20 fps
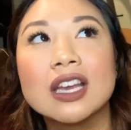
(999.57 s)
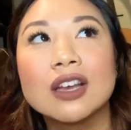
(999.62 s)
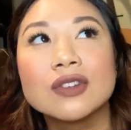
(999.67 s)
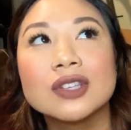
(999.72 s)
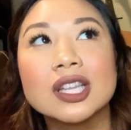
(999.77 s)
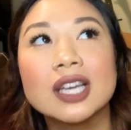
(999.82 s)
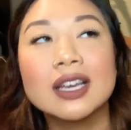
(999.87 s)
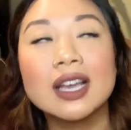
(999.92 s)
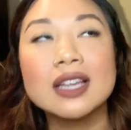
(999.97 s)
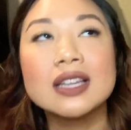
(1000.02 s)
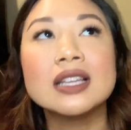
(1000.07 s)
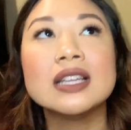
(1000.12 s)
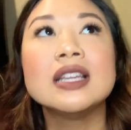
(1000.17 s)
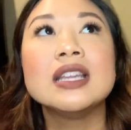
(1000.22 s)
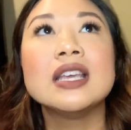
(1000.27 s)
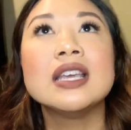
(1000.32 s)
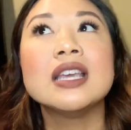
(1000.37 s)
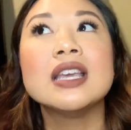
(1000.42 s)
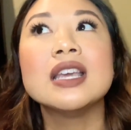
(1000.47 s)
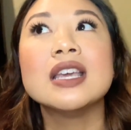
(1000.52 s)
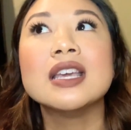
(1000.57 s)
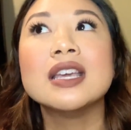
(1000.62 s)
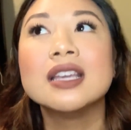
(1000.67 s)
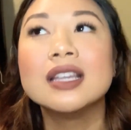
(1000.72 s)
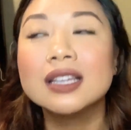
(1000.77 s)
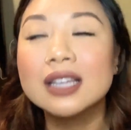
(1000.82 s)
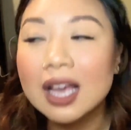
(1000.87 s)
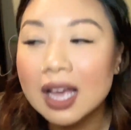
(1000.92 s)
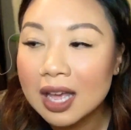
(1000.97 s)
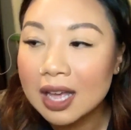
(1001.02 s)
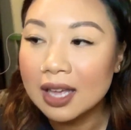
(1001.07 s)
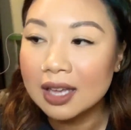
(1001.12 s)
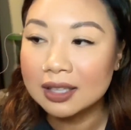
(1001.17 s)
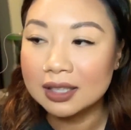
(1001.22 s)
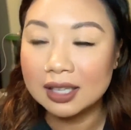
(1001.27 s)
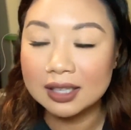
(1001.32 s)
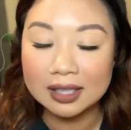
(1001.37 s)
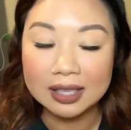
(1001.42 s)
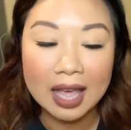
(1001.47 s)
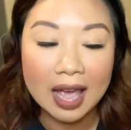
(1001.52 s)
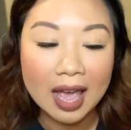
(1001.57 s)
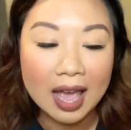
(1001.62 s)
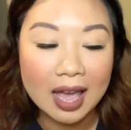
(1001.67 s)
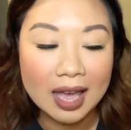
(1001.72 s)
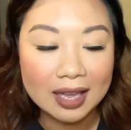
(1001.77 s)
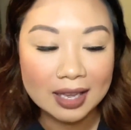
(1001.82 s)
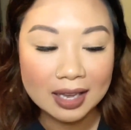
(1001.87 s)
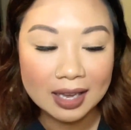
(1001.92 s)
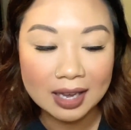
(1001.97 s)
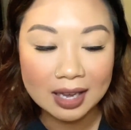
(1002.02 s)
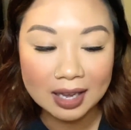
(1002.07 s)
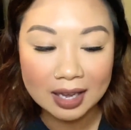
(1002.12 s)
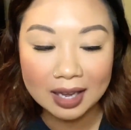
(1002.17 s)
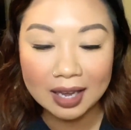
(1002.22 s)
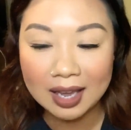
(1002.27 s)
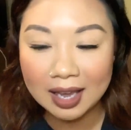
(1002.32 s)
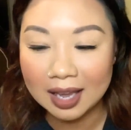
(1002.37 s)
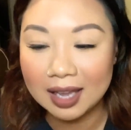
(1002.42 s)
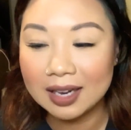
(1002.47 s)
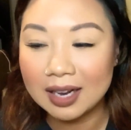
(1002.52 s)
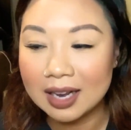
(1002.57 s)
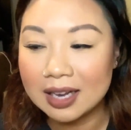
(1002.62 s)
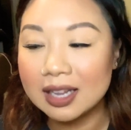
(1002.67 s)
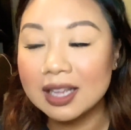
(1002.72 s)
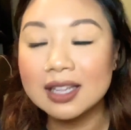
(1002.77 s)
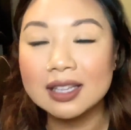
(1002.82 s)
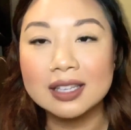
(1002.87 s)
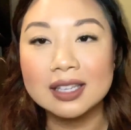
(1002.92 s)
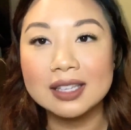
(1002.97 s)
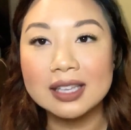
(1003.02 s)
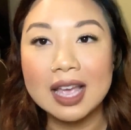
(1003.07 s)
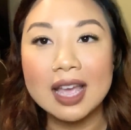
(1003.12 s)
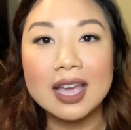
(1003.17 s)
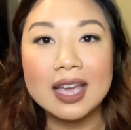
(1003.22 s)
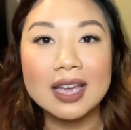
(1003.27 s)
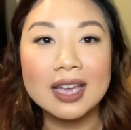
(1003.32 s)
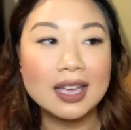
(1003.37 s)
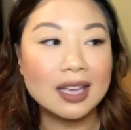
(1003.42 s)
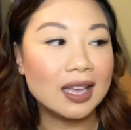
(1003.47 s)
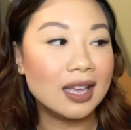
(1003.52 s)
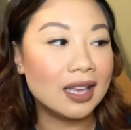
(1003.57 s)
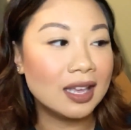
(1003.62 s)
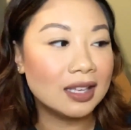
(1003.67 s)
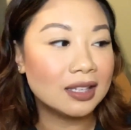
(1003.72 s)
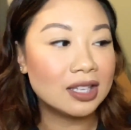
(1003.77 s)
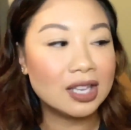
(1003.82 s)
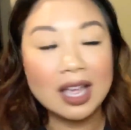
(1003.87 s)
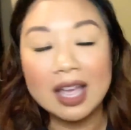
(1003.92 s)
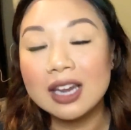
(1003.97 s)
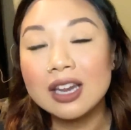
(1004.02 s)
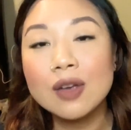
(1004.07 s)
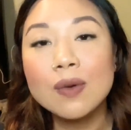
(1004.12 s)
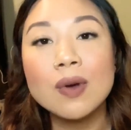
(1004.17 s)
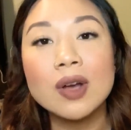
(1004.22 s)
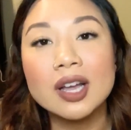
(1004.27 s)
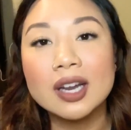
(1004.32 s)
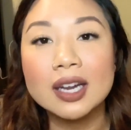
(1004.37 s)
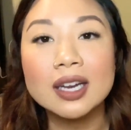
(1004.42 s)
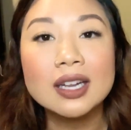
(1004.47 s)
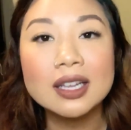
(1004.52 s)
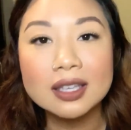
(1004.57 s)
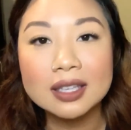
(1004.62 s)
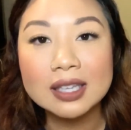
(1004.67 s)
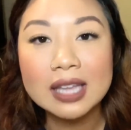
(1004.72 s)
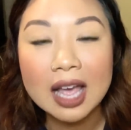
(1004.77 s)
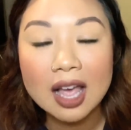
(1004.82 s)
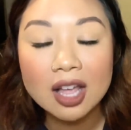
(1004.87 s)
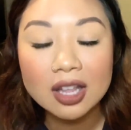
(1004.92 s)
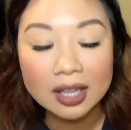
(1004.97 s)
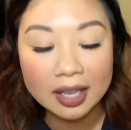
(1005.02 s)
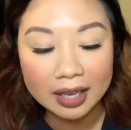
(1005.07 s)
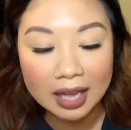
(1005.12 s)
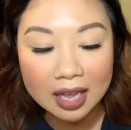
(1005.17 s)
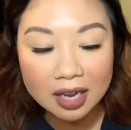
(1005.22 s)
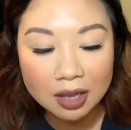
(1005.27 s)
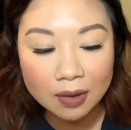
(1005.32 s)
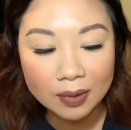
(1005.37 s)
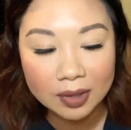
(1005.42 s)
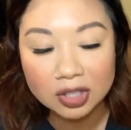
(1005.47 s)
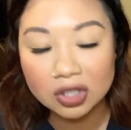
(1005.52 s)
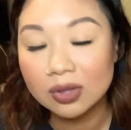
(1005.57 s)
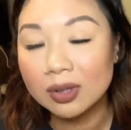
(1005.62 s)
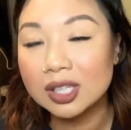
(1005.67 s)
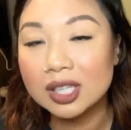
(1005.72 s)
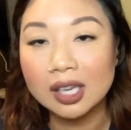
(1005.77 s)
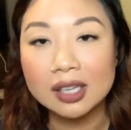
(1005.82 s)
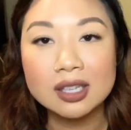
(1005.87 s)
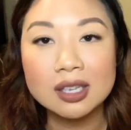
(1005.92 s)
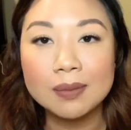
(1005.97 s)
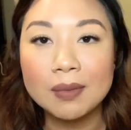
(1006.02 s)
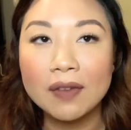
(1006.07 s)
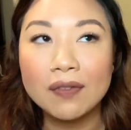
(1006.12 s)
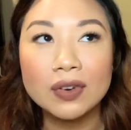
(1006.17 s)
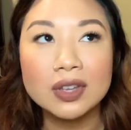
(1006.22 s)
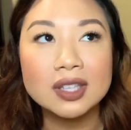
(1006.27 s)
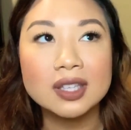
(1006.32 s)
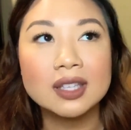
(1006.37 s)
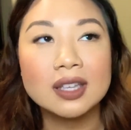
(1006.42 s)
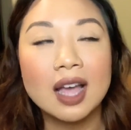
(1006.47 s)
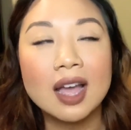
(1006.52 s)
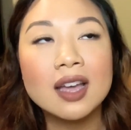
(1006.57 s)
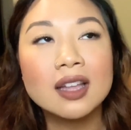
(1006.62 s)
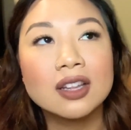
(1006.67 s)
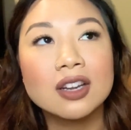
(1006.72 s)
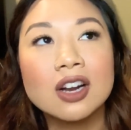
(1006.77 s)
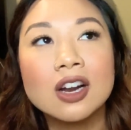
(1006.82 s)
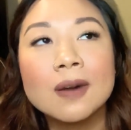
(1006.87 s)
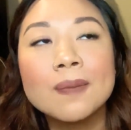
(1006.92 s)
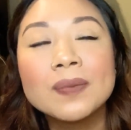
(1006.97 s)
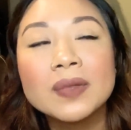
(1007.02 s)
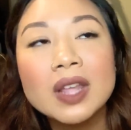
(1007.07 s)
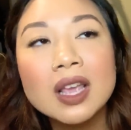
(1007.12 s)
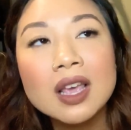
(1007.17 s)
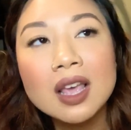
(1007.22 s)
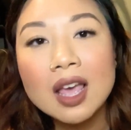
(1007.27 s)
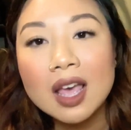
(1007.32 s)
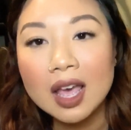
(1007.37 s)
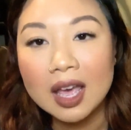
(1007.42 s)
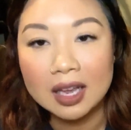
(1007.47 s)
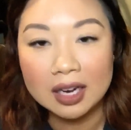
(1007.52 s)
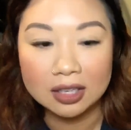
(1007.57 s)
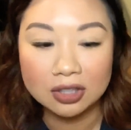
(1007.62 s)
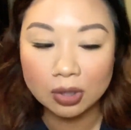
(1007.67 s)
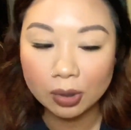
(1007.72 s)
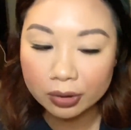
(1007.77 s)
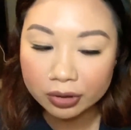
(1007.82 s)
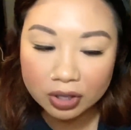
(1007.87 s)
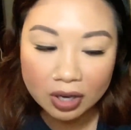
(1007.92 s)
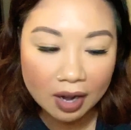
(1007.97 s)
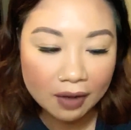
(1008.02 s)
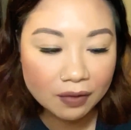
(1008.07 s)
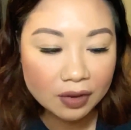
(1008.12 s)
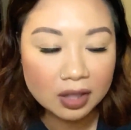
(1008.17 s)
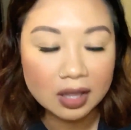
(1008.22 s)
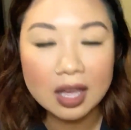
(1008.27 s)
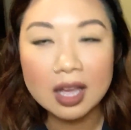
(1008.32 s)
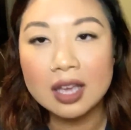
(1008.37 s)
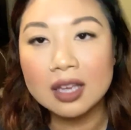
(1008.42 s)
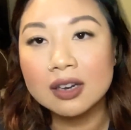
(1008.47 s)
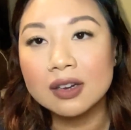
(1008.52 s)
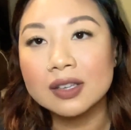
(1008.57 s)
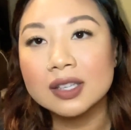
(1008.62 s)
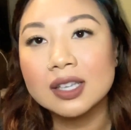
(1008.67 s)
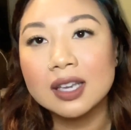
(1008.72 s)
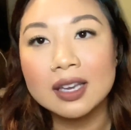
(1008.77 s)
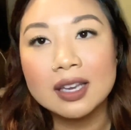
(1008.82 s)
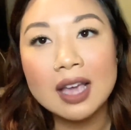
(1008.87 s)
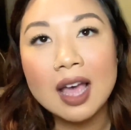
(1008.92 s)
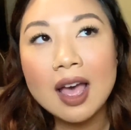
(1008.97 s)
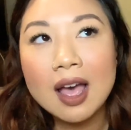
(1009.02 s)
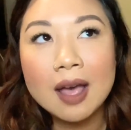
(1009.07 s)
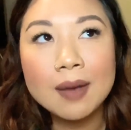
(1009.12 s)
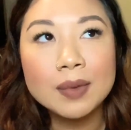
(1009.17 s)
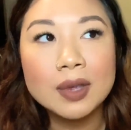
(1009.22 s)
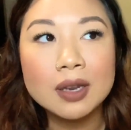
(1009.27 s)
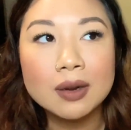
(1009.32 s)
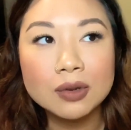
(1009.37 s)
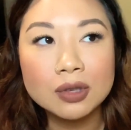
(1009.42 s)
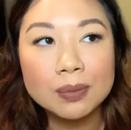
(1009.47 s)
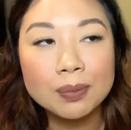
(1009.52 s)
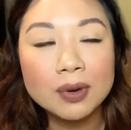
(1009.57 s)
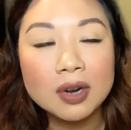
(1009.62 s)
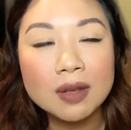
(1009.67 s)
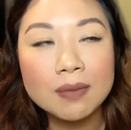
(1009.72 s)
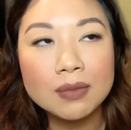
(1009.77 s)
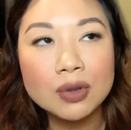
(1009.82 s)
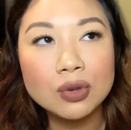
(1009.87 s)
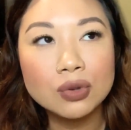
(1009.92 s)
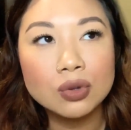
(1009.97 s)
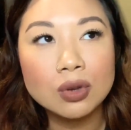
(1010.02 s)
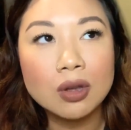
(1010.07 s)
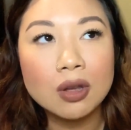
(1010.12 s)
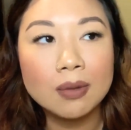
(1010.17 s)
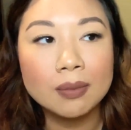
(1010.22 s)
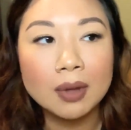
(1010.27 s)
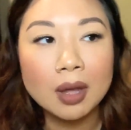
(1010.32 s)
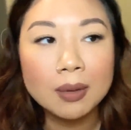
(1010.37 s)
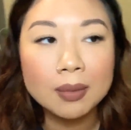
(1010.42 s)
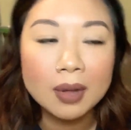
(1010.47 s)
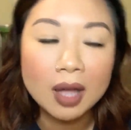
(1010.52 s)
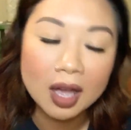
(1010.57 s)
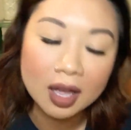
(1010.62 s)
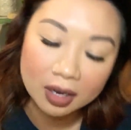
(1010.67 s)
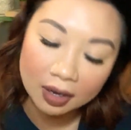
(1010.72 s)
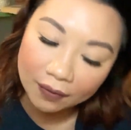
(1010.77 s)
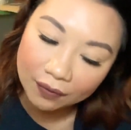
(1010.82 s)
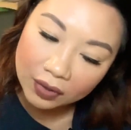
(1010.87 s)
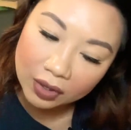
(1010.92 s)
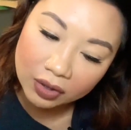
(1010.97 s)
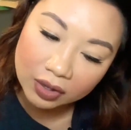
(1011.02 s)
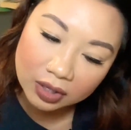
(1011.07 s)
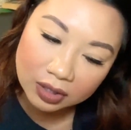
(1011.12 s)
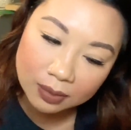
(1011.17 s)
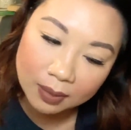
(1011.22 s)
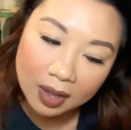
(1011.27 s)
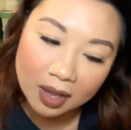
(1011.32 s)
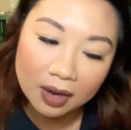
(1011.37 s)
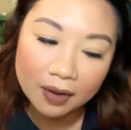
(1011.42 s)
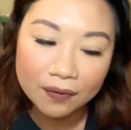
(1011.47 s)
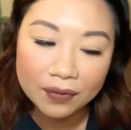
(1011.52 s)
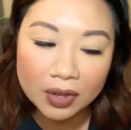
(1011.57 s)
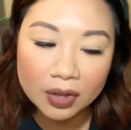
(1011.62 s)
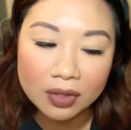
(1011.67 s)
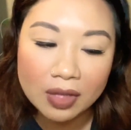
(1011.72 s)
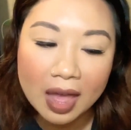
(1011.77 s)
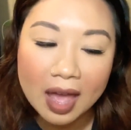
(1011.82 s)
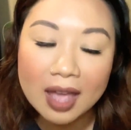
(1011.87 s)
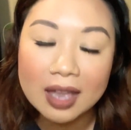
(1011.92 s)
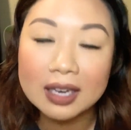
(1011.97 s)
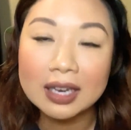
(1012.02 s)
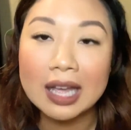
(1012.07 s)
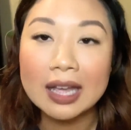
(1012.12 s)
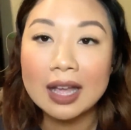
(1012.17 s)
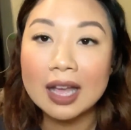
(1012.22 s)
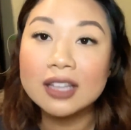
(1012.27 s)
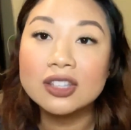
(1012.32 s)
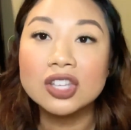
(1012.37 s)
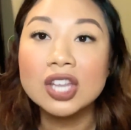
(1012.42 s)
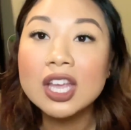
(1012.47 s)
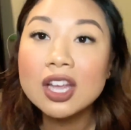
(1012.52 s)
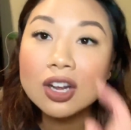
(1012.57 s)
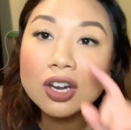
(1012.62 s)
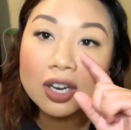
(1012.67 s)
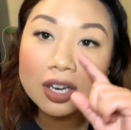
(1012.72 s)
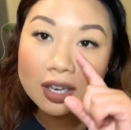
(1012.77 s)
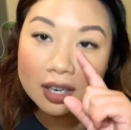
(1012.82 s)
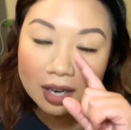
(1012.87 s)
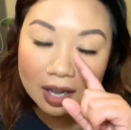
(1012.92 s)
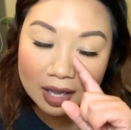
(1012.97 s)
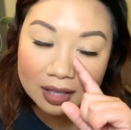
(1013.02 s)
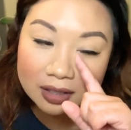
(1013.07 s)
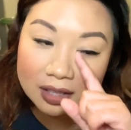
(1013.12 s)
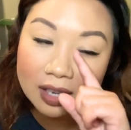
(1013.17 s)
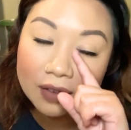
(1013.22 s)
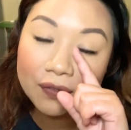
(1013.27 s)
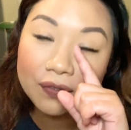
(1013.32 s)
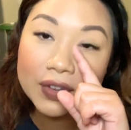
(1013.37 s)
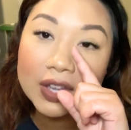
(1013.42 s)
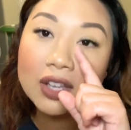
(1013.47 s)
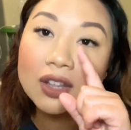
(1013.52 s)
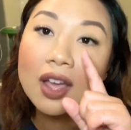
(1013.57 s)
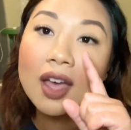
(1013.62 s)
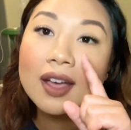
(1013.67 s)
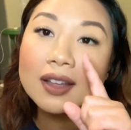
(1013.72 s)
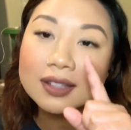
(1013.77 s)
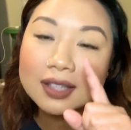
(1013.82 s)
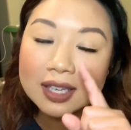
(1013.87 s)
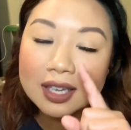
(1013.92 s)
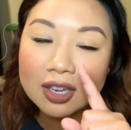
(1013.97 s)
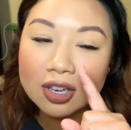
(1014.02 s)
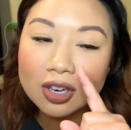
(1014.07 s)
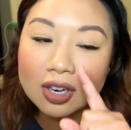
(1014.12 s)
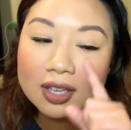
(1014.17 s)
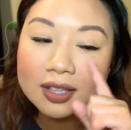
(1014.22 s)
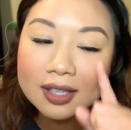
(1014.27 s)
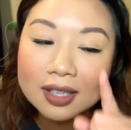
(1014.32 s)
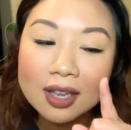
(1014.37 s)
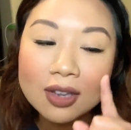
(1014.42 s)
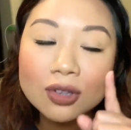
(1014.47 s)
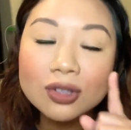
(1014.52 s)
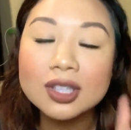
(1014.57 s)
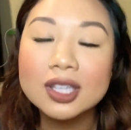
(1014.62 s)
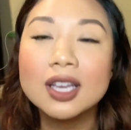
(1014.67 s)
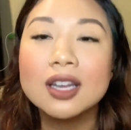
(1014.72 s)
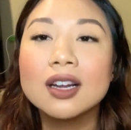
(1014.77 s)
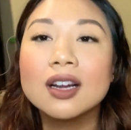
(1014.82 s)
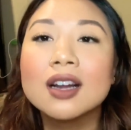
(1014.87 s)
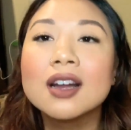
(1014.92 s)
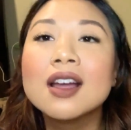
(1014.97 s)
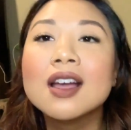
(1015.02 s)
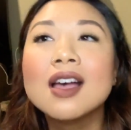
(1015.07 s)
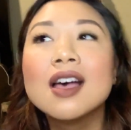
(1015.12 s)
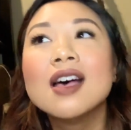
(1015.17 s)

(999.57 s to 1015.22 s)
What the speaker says: I was like, I need to say it. I needed to say it to anyone. I needed to tell like anyone. So I texted my friend Skylar and I told her everything. And I was like, yeah, I mean, it was pretty mutual and blah, blah. And I feel this way and I feel that. And I did feel a single tear.